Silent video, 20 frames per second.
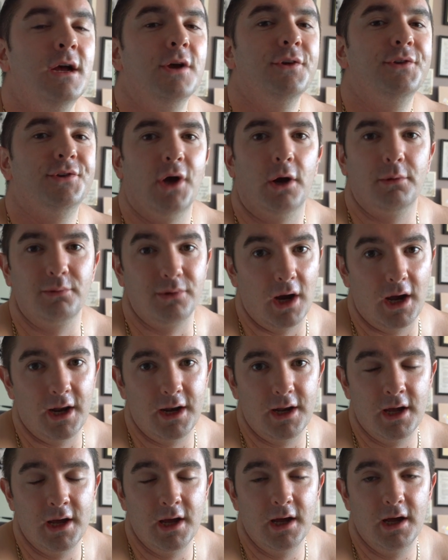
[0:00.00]
So I'm going
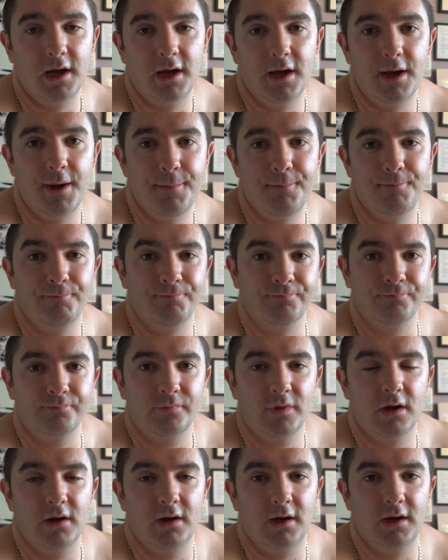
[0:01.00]
to, um,
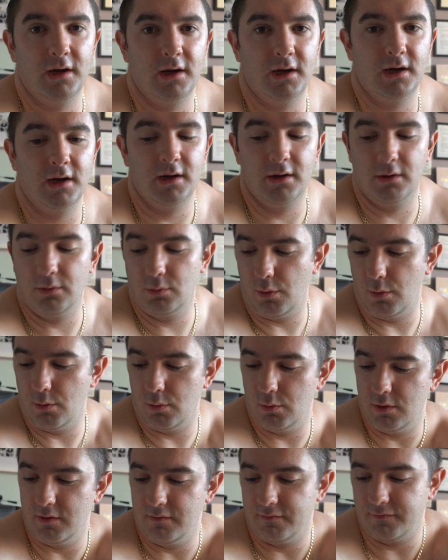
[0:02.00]
uh, w
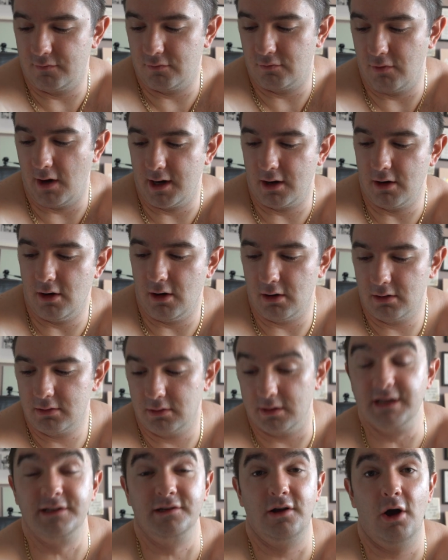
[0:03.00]
with Greg, our,
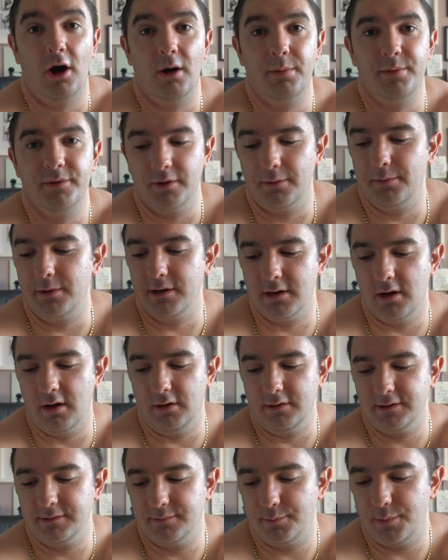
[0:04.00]
he's a carpenter, but you know,
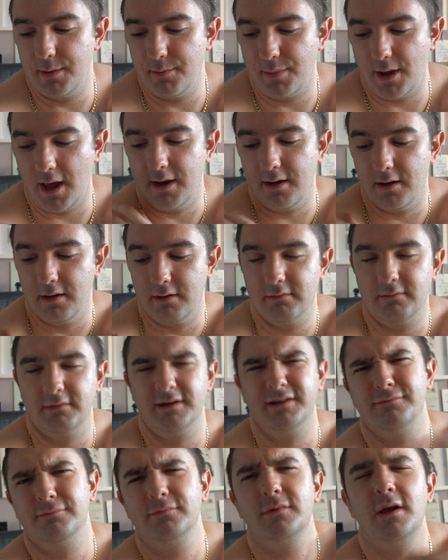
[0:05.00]
he's a bit better than,
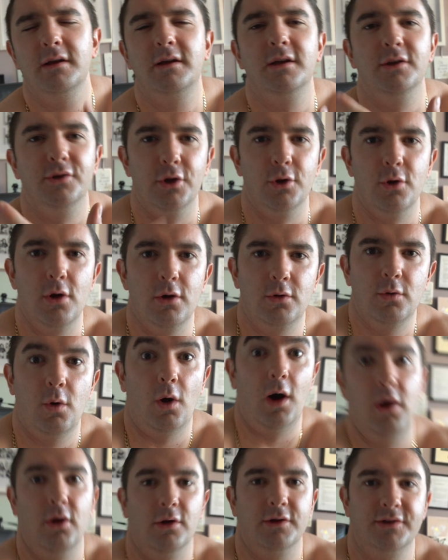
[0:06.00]
he can do
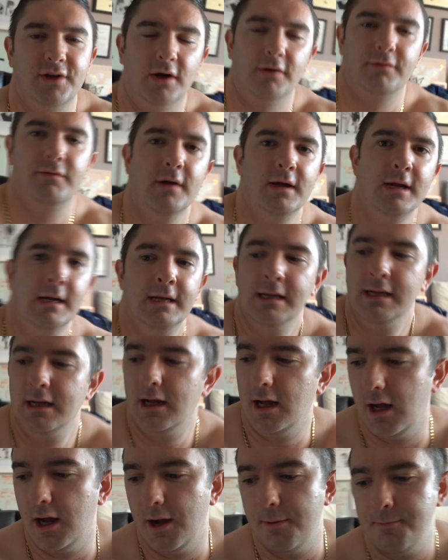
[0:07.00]
quite a lot of stuff.
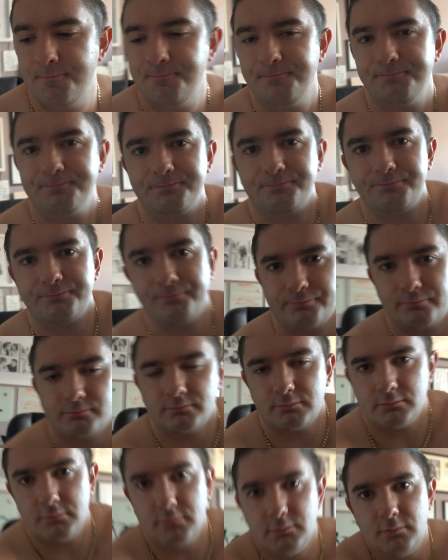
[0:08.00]
Um,
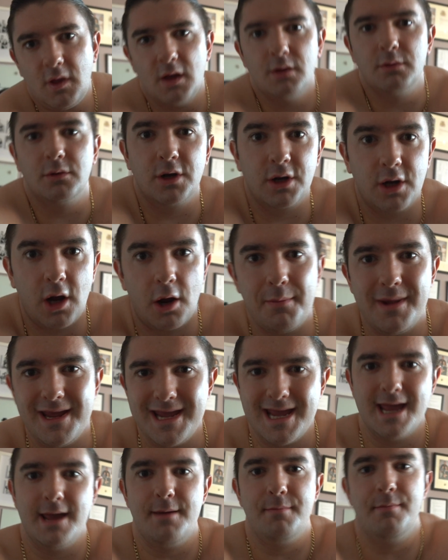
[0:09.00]
I'm going to go meet
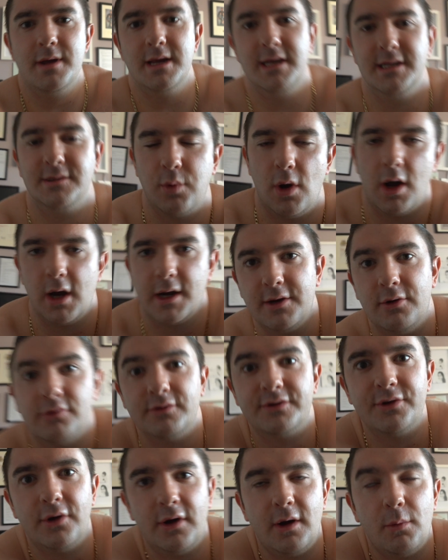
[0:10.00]
him. He's working
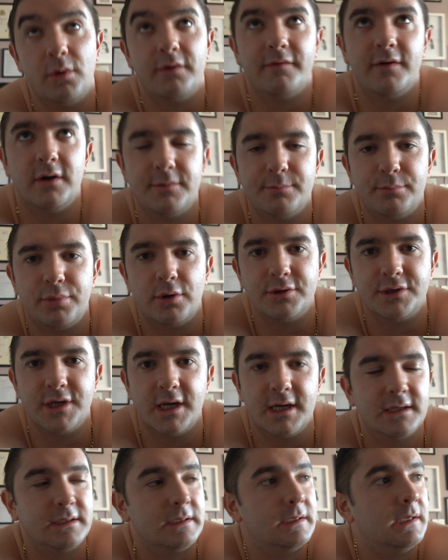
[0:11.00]
on site on one of our
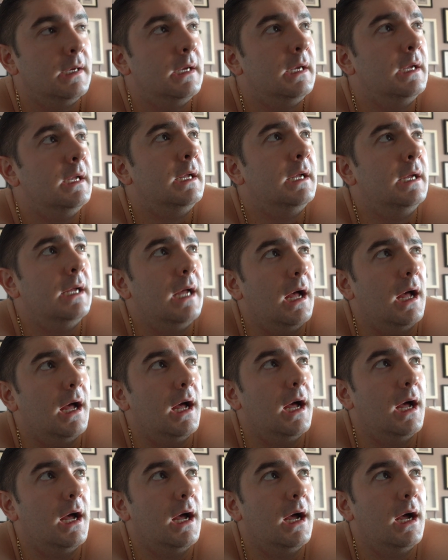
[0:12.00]
projects.
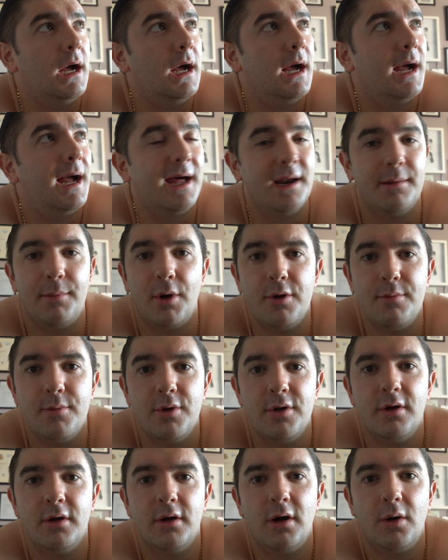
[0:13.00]
Uh, at the
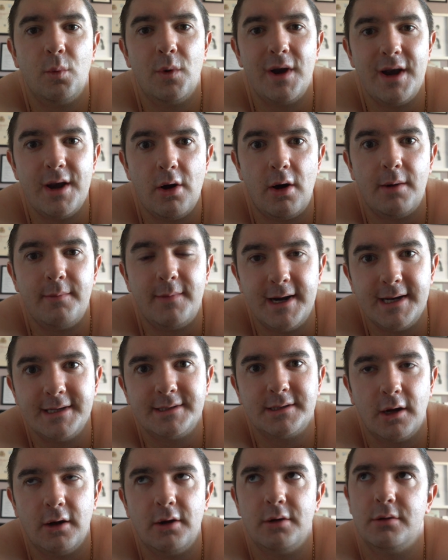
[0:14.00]
moment, when I'm ready
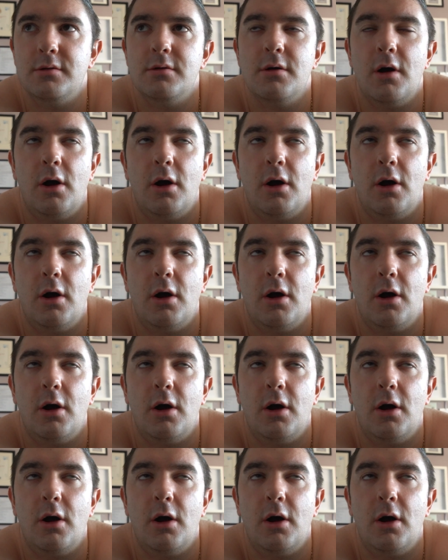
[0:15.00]
to go,